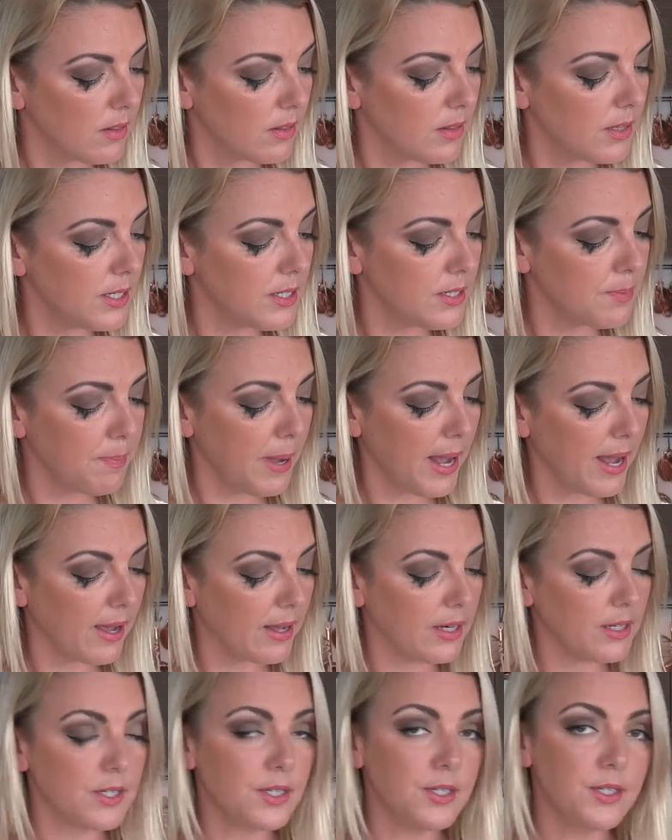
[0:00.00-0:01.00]
This
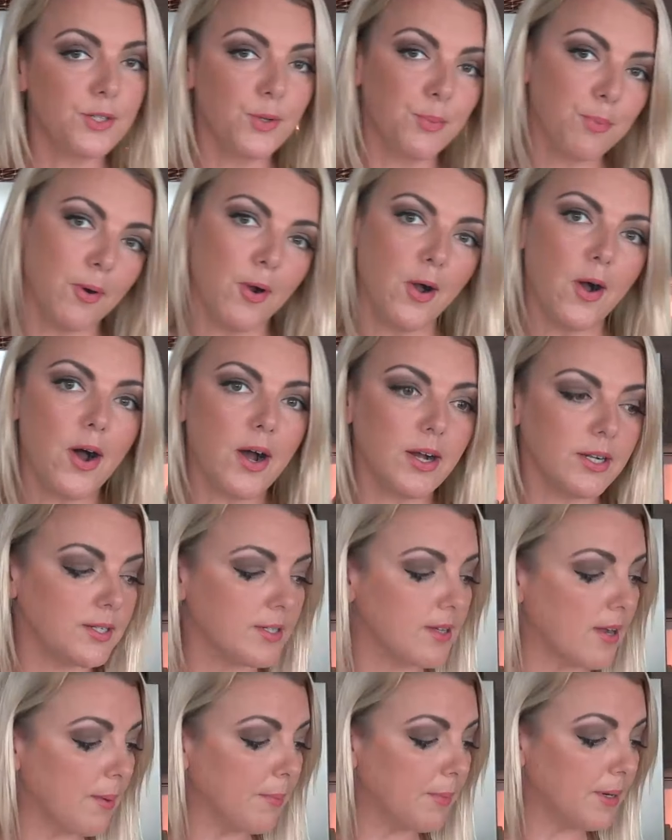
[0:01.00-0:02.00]
pan is super hot,
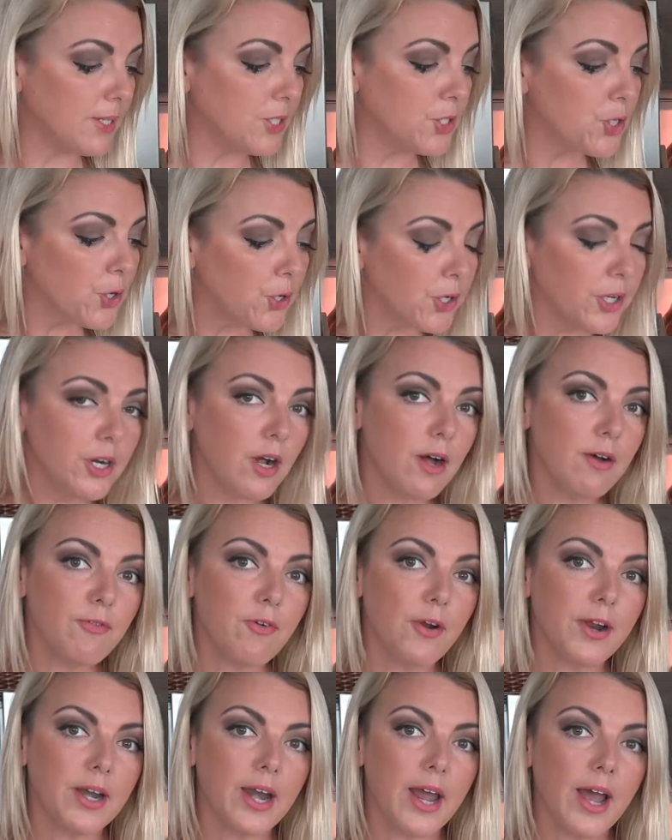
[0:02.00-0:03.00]
so I'm going to turn it
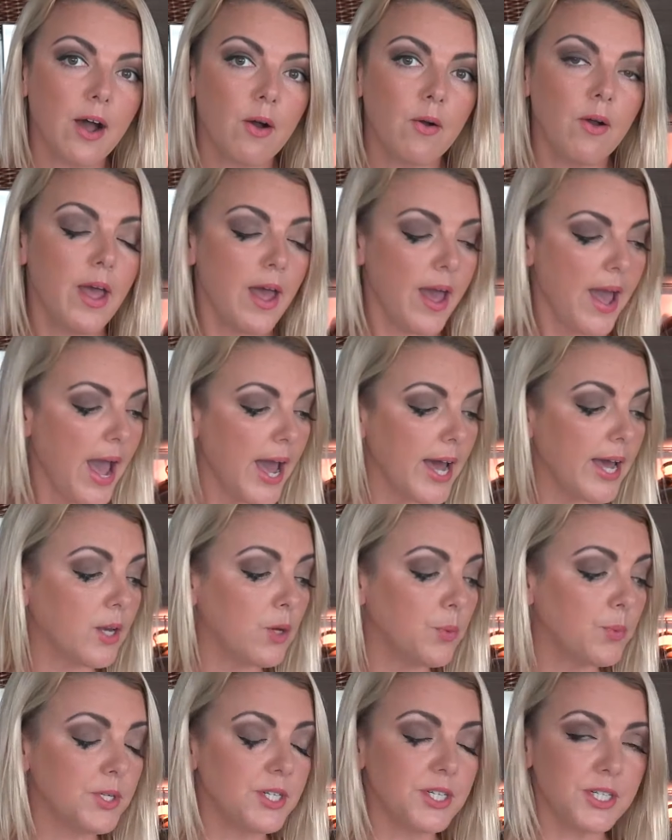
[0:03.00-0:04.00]
off right now, and
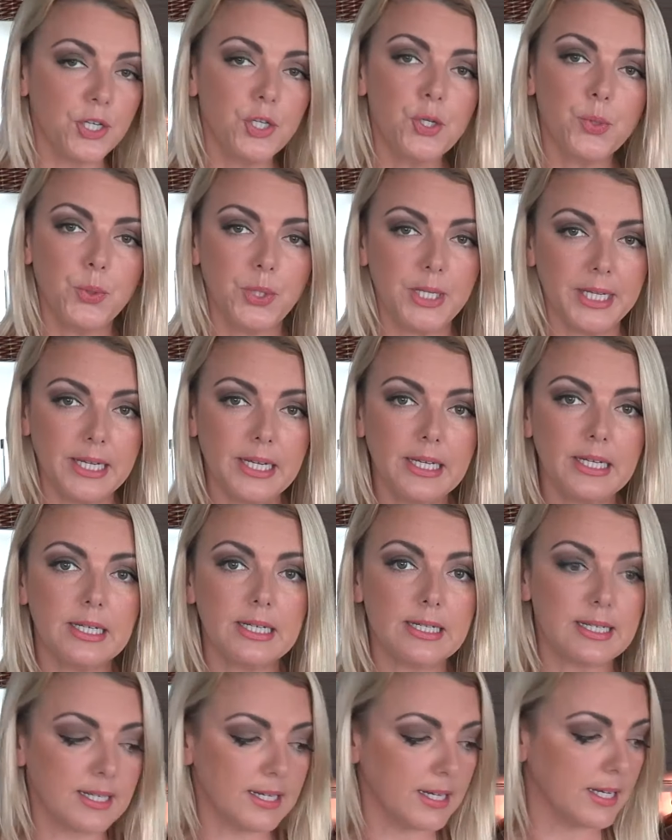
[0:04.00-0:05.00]
the residual heat
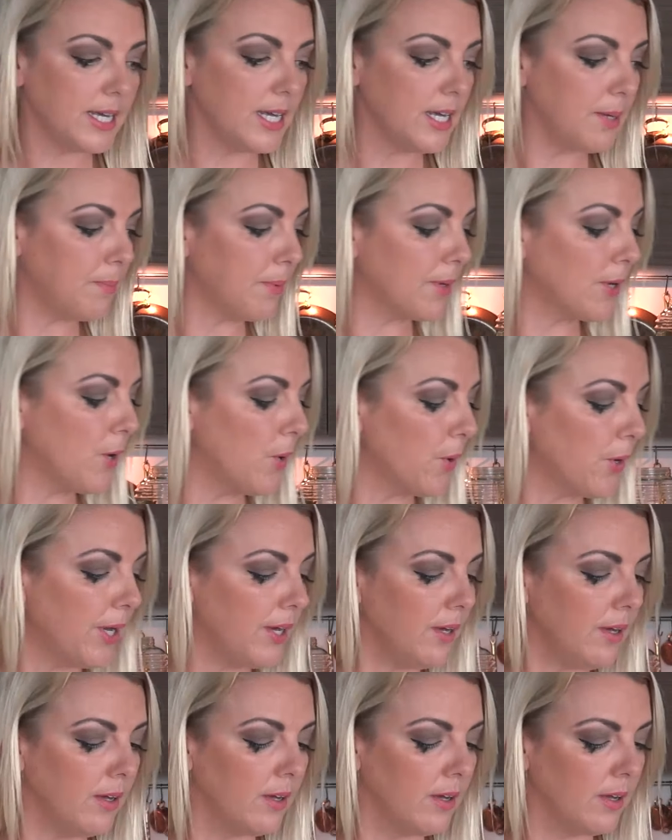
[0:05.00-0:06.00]
is going to keep it
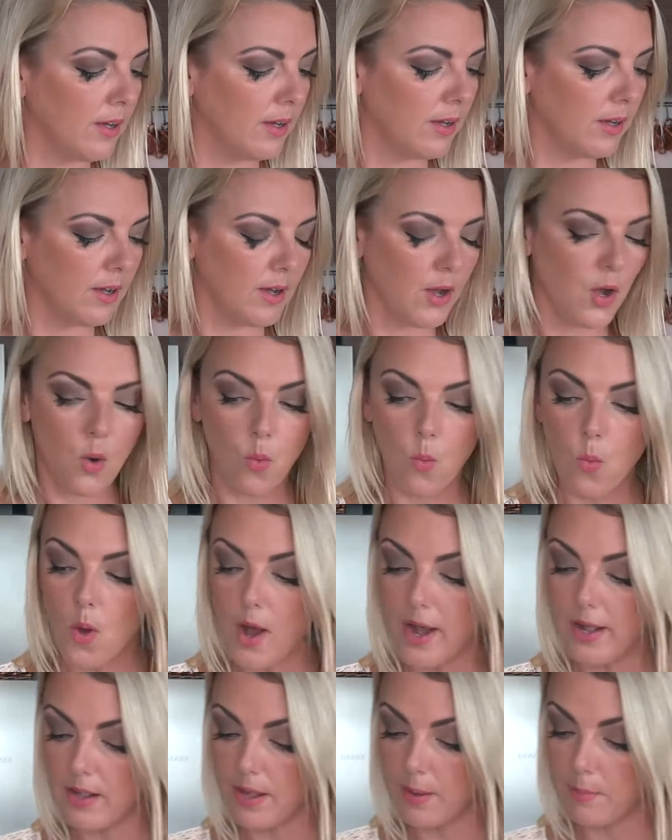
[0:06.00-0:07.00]
cooking
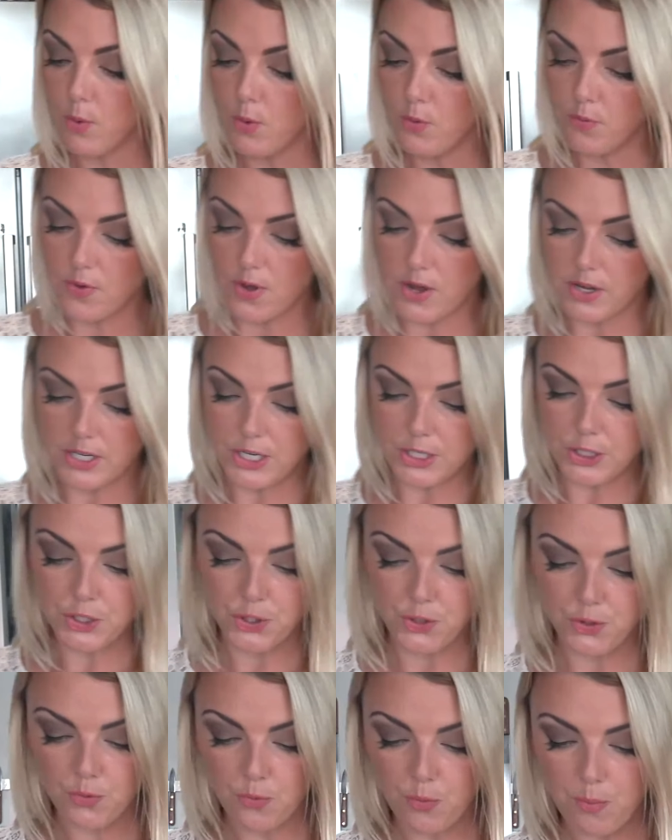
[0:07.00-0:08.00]
while I move on
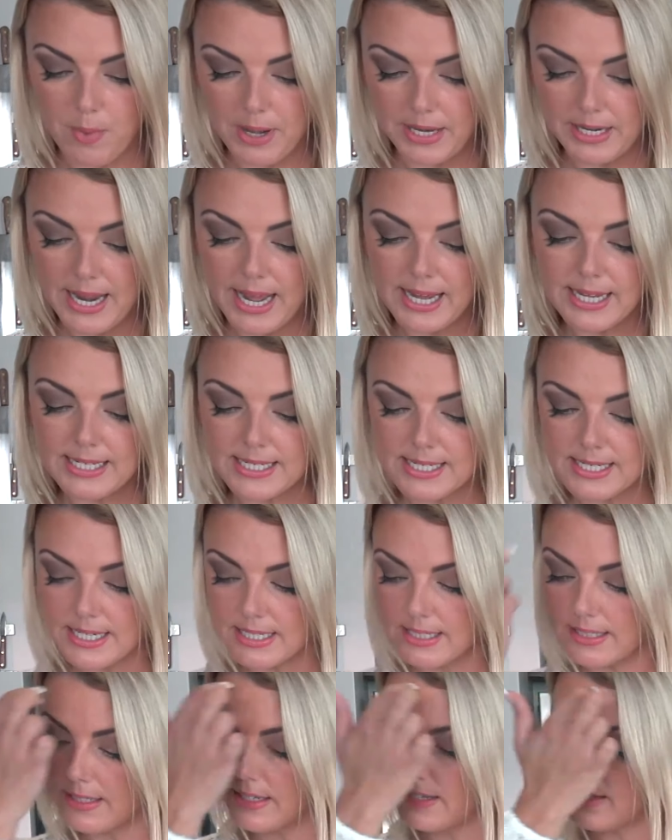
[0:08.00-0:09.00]
to my
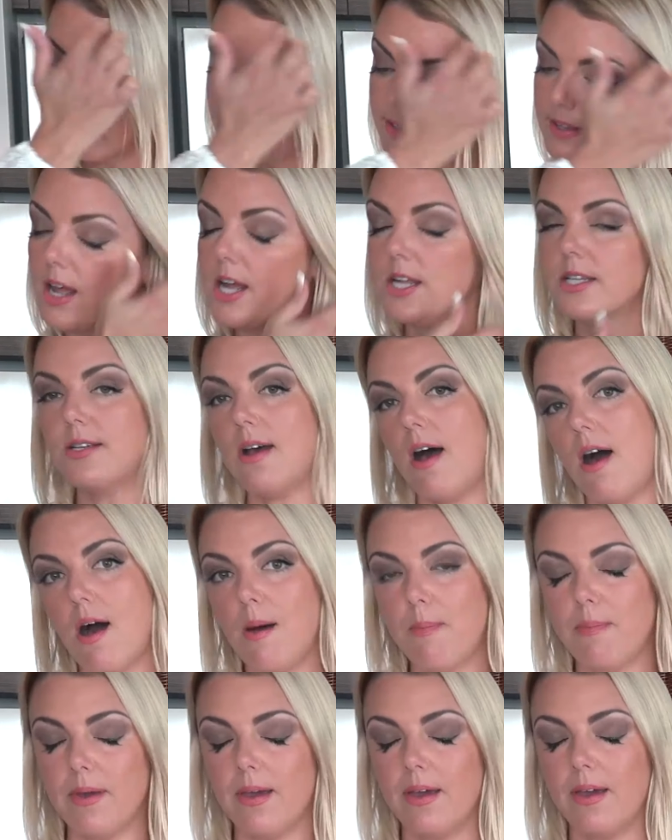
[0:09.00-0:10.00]
next little
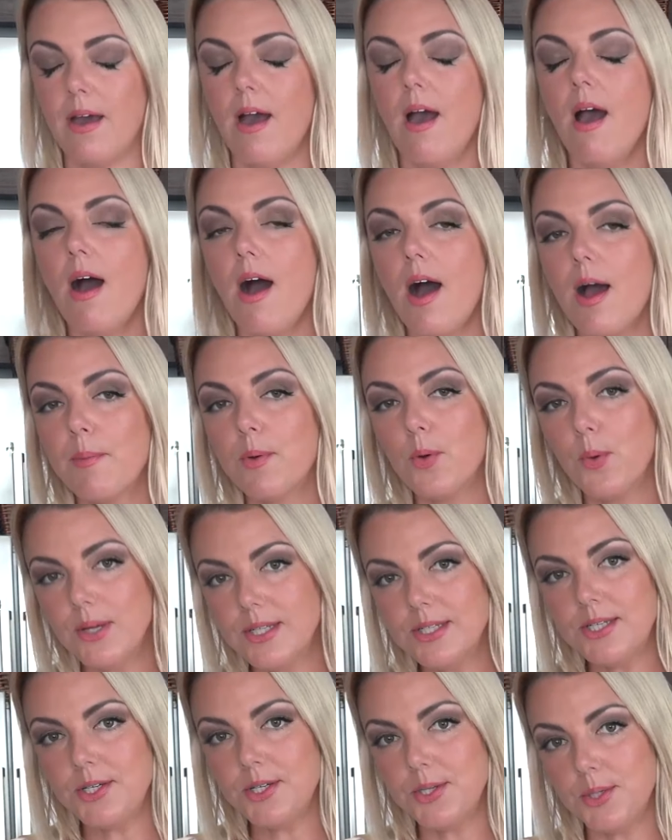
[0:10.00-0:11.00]
topping. I'm
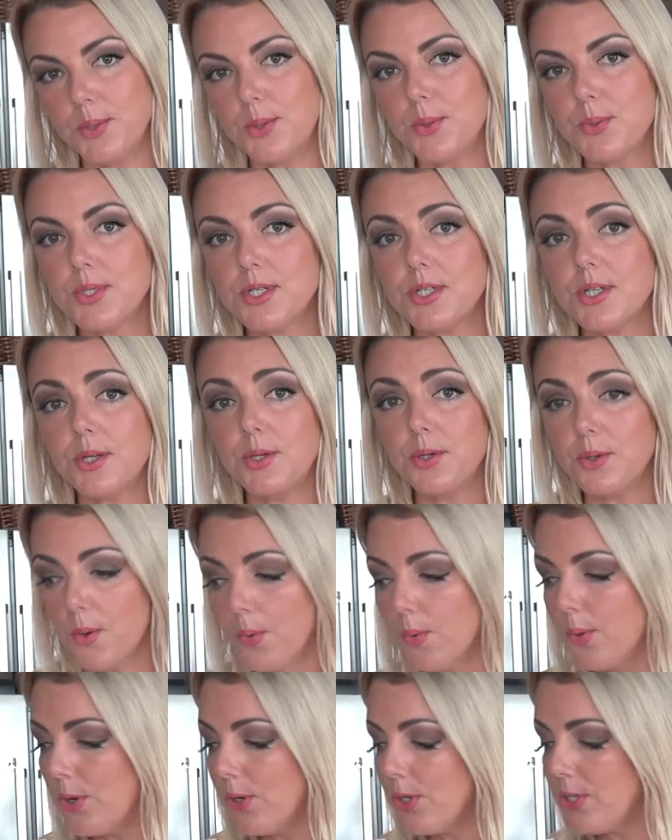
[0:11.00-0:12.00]
going to use
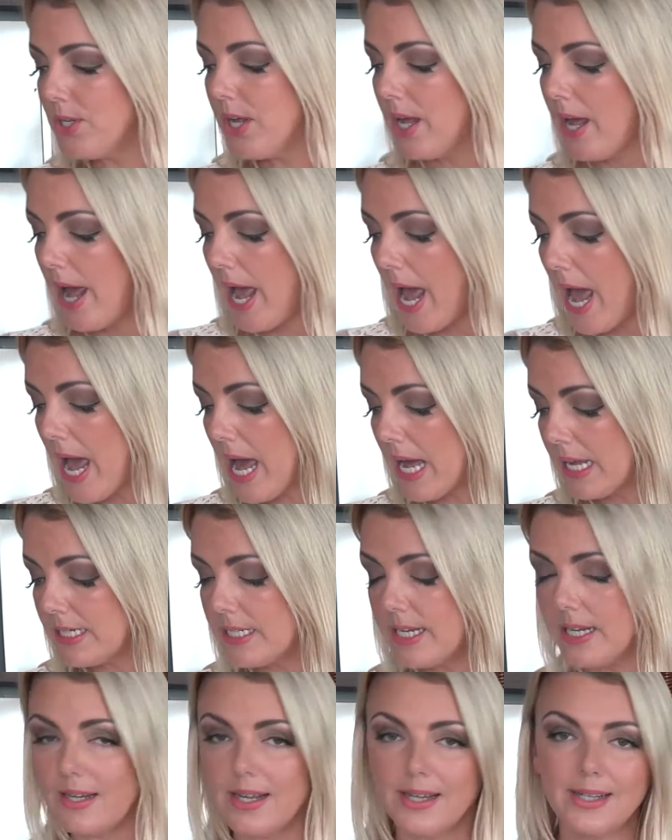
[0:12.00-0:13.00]
yogurt
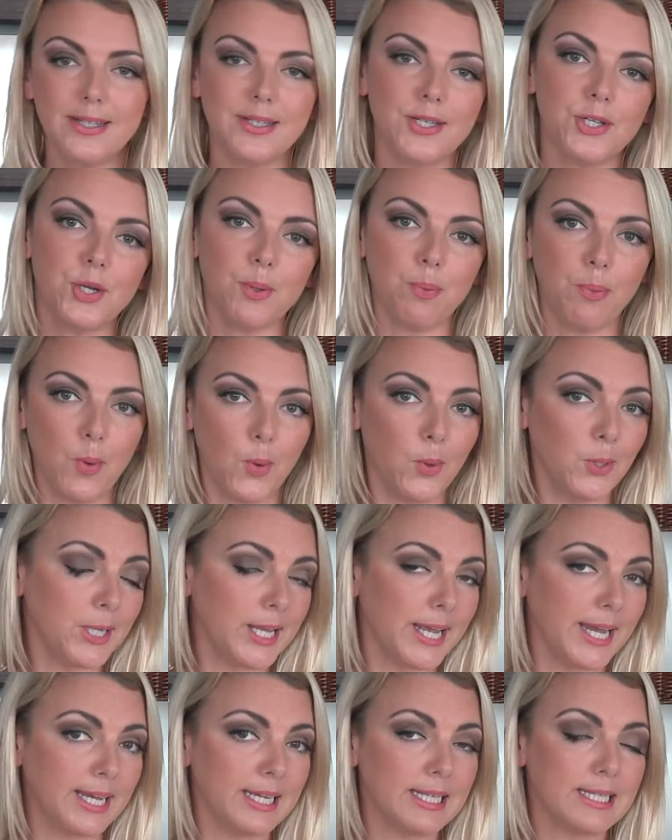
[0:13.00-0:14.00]
and a nice
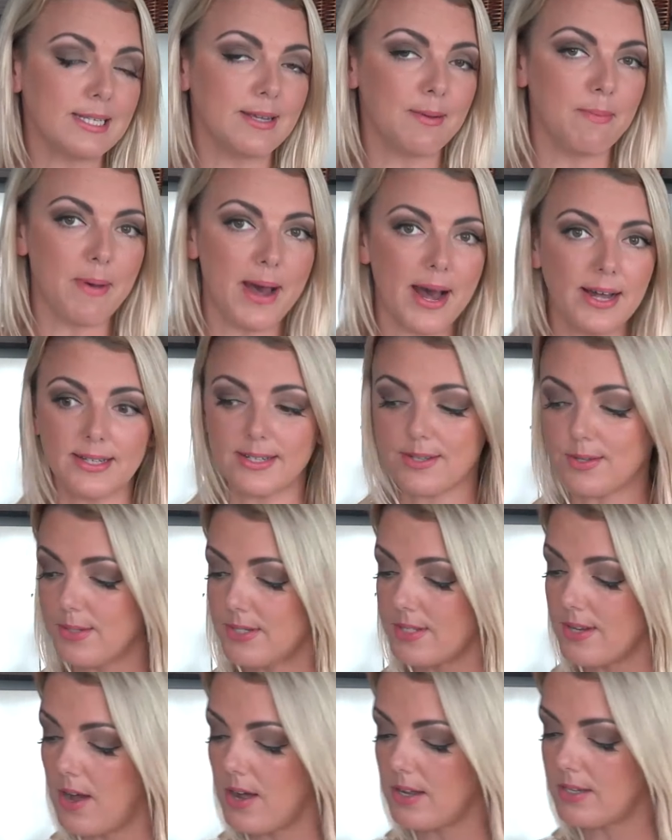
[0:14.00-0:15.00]
Chipotle Tabasco
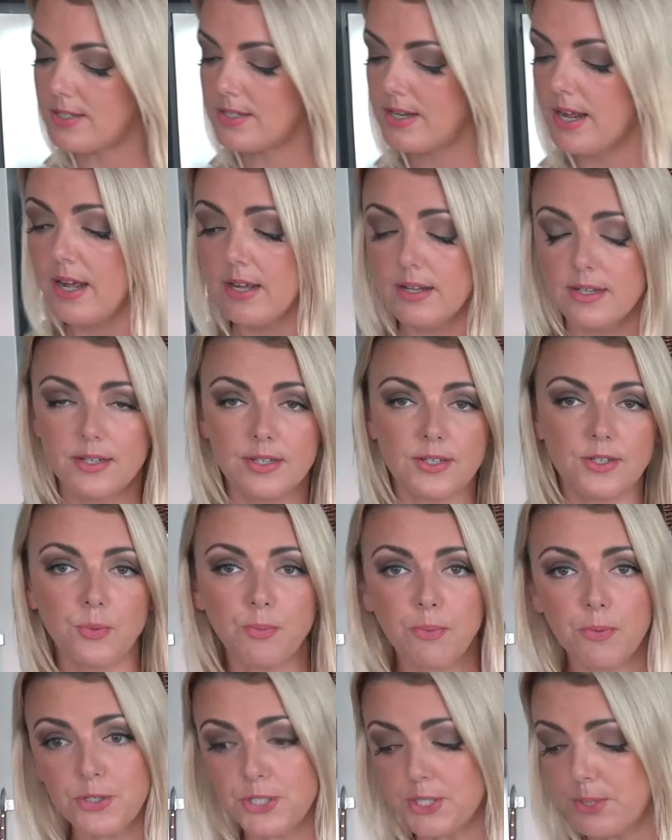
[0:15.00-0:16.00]
sauce.
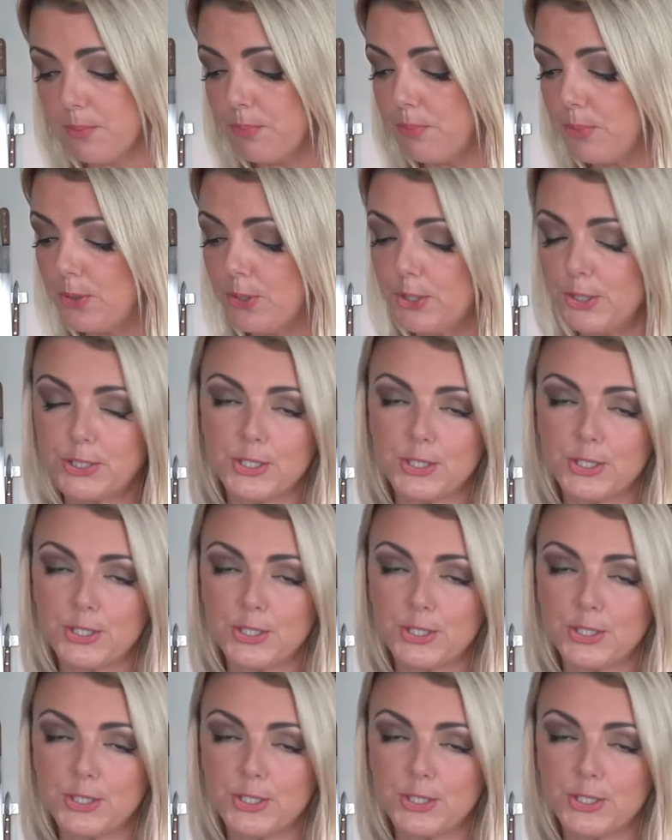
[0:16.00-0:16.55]
Super simple,